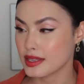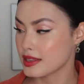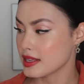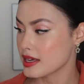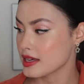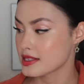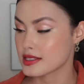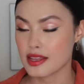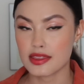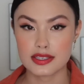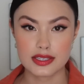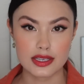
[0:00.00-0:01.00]
the
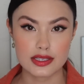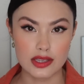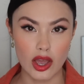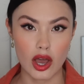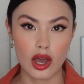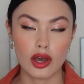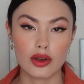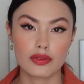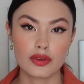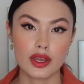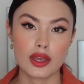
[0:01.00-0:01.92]
synthesis of